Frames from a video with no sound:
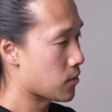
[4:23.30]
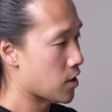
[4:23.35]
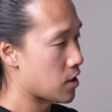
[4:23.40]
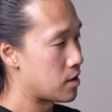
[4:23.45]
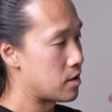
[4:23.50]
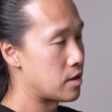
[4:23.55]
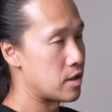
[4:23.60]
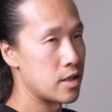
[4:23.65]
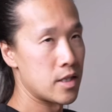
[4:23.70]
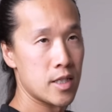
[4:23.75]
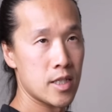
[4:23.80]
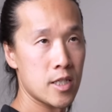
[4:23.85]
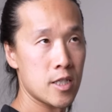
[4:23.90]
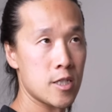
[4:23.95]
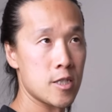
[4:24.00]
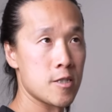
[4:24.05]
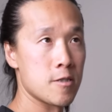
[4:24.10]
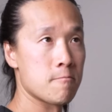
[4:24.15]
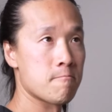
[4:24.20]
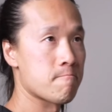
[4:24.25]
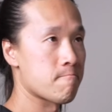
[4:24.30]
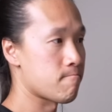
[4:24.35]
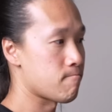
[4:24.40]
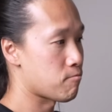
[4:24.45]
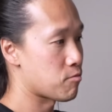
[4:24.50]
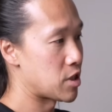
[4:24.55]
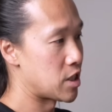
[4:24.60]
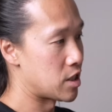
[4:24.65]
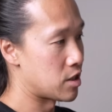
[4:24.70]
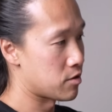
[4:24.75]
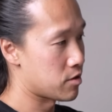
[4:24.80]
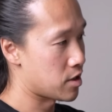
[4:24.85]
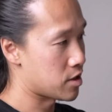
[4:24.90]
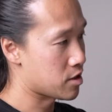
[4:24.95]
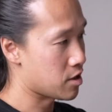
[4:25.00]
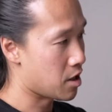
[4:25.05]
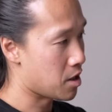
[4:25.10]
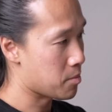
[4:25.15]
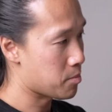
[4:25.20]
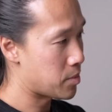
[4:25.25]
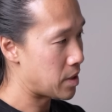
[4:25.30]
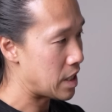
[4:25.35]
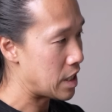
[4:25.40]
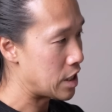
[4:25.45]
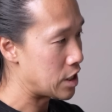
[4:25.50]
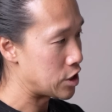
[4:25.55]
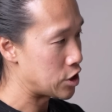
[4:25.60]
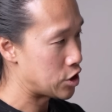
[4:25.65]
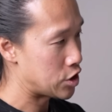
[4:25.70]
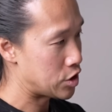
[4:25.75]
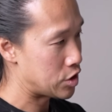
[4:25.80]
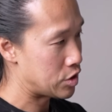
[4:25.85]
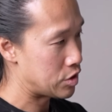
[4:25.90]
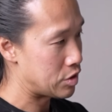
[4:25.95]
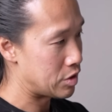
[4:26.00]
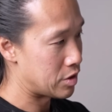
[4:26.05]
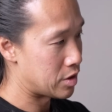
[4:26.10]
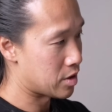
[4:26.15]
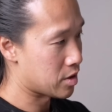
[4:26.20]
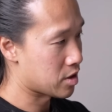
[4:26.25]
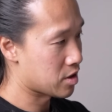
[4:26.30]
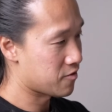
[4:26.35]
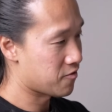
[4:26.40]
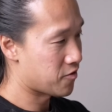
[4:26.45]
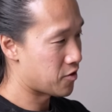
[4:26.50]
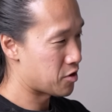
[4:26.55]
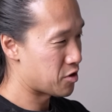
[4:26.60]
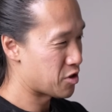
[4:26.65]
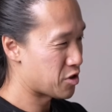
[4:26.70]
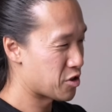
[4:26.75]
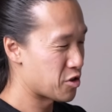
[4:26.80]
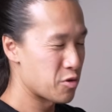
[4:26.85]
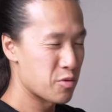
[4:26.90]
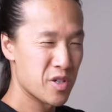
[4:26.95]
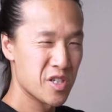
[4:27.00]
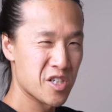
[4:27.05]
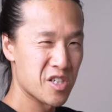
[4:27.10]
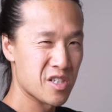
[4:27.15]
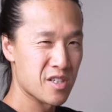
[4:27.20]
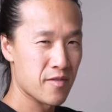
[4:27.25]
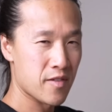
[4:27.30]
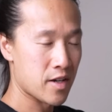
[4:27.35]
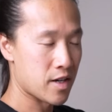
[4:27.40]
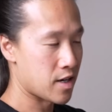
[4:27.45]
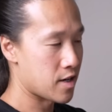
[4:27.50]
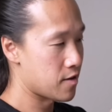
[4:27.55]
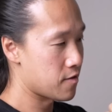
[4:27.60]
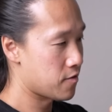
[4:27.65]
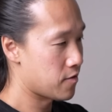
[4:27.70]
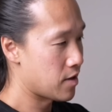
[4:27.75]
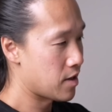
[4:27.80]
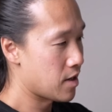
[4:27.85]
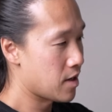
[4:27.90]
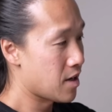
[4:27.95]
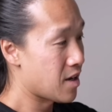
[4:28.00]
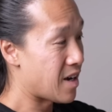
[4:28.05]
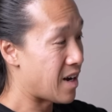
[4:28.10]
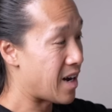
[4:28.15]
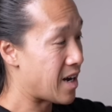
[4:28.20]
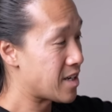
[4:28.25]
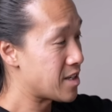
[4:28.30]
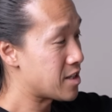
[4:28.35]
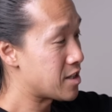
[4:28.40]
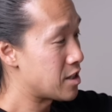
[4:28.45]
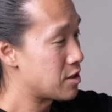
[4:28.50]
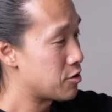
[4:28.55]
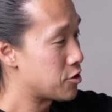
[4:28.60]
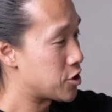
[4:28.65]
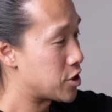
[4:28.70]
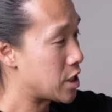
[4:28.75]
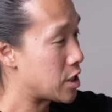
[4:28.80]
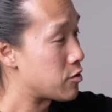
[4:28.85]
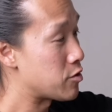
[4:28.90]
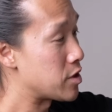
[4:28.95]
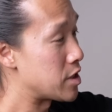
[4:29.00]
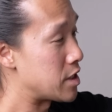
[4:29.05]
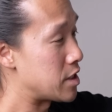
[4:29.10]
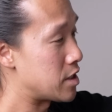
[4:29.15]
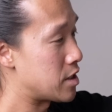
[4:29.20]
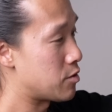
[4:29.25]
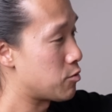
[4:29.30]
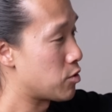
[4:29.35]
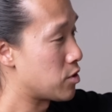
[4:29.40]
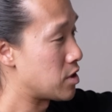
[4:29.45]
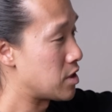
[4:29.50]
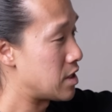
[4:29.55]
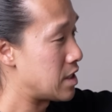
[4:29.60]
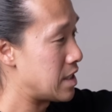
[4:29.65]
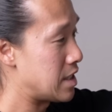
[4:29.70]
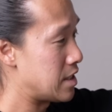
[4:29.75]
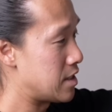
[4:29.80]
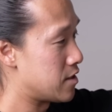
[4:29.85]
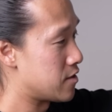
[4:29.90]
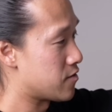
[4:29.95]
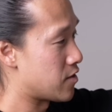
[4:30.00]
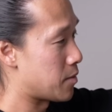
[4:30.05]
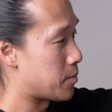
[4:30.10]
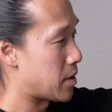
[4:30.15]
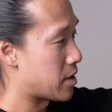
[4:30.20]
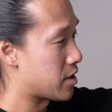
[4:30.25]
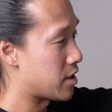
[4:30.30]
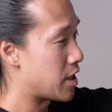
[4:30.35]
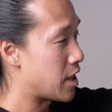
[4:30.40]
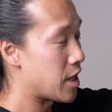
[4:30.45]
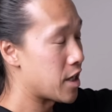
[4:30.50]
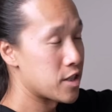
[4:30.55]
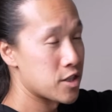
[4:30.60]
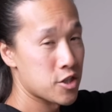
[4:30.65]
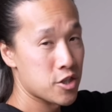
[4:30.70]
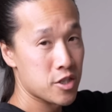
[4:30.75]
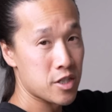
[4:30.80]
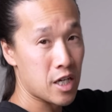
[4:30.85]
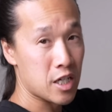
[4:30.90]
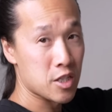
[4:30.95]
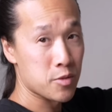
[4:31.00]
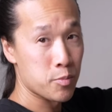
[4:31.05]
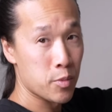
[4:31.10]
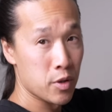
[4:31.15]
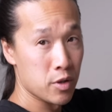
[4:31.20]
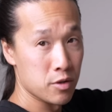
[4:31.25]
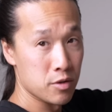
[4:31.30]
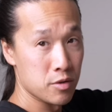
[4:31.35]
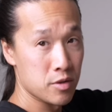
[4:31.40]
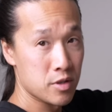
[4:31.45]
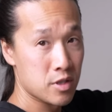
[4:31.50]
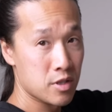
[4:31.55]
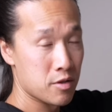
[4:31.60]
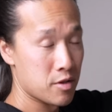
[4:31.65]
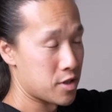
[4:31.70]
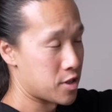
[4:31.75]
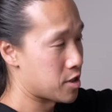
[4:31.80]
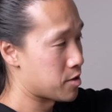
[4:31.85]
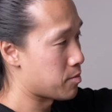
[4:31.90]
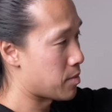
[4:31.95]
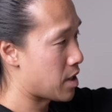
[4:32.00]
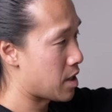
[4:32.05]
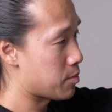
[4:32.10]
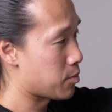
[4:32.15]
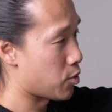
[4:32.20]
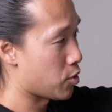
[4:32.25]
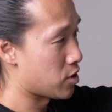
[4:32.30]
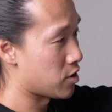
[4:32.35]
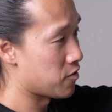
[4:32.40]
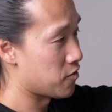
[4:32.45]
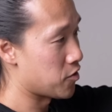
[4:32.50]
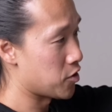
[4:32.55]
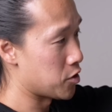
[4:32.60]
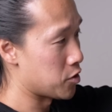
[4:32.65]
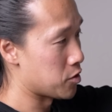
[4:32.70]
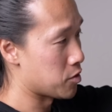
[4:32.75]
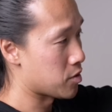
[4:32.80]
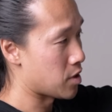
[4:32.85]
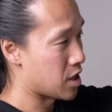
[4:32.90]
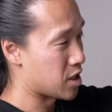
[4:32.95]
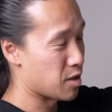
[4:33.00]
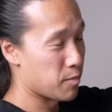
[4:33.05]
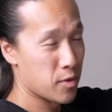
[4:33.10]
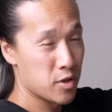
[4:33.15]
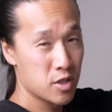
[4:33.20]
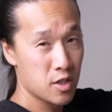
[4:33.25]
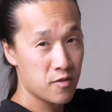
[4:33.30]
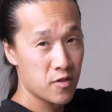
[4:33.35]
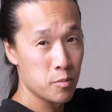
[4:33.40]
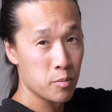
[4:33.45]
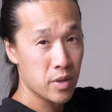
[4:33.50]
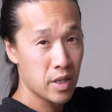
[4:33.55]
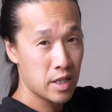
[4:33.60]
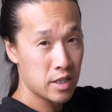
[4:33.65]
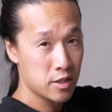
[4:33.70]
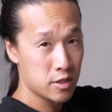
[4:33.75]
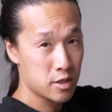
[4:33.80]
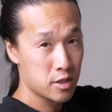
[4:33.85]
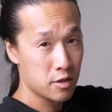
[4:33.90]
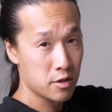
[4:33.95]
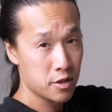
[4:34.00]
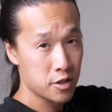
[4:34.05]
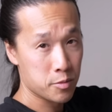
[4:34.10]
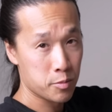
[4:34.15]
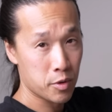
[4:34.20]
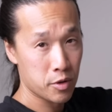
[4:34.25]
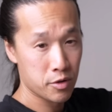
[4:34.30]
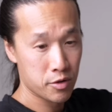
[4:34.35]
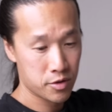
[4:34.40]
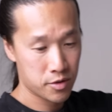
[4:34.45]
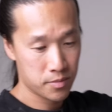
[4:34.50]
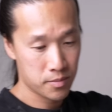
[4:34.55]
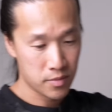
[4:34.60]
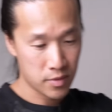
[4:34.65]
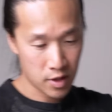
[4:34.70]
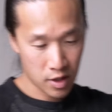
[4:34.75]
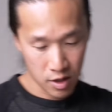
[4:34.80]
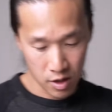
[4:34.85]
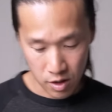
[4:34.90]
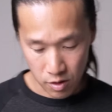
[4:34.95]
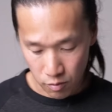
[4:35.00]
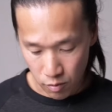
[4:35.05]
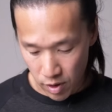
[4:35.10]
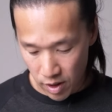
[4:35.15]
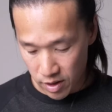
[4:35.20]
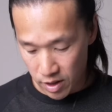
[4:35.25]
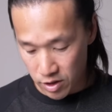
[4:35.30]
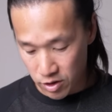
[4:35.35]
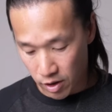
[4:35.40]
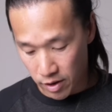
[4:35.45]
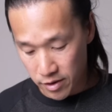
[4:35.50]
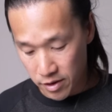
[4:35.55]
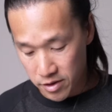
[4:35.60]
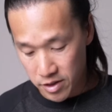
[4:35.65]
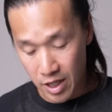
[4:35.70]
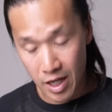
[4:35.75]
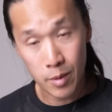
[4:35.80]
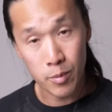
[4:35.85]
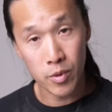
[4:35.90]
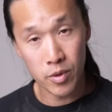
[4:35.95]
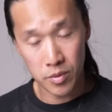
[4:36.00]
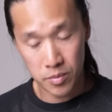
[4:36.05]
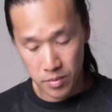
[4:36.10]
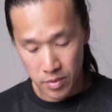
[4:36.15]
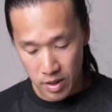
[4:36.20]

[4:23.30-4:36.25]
the top inch or first 2 inches of the knife, I still generally will leave about an inch exposed. So this is my point of view. That's how much of the blade is still exposed when it's on the table.